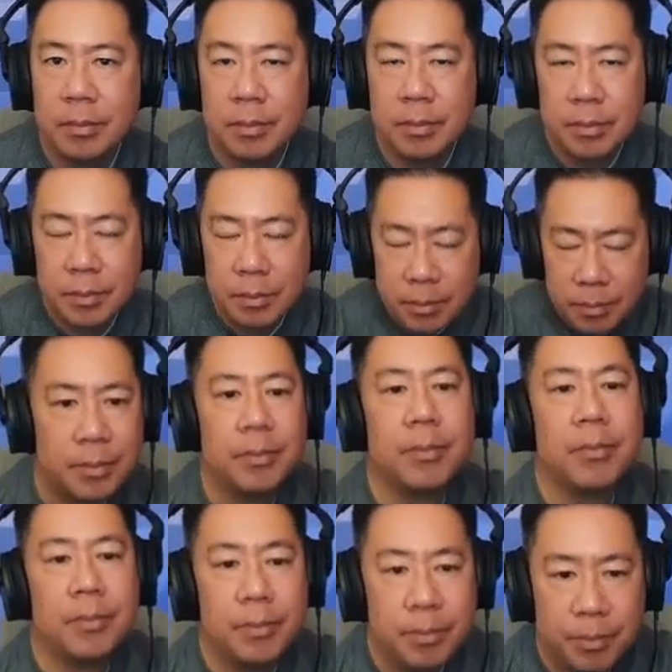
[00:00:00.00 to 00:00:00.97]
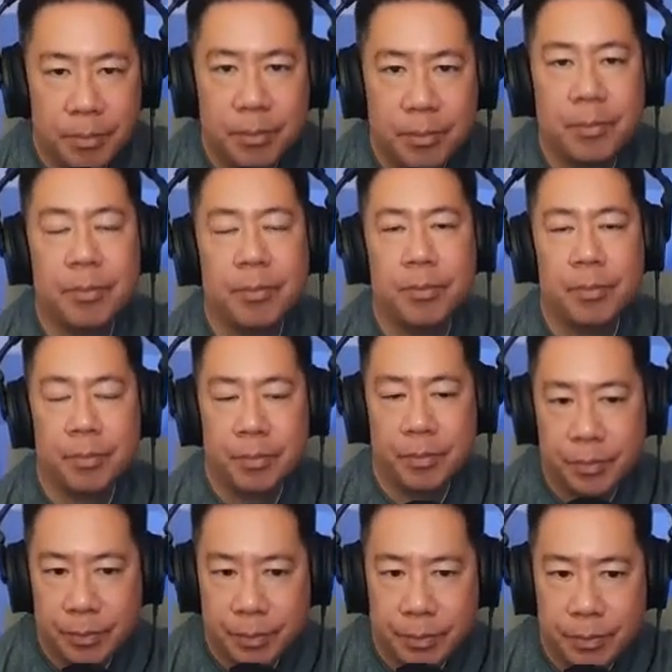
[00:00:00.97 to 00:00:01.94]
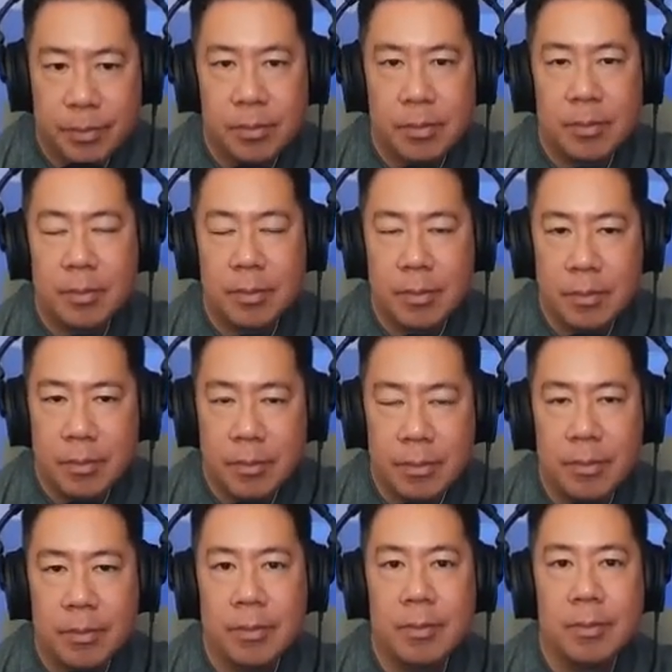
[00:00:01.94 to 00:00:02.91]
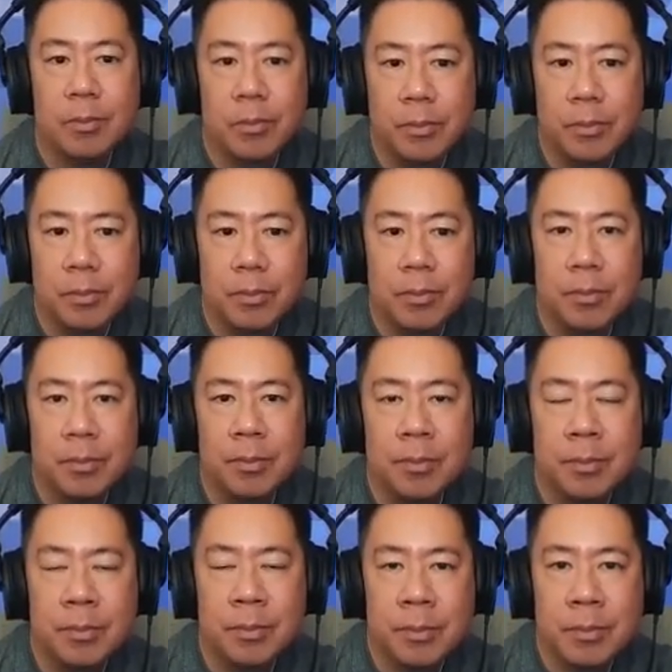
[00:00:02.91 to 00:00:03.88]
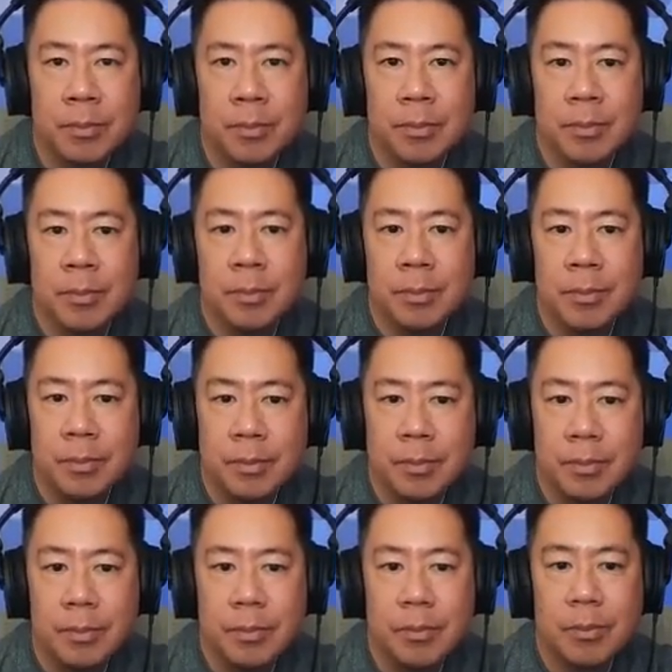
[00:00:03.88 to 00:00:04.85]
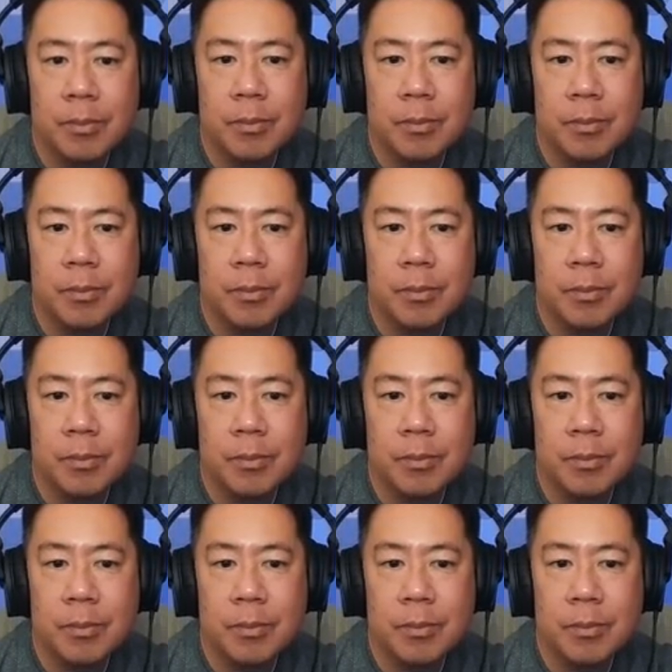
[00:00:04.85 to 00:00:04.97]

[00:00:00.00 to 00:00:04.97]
The person shown says nothing.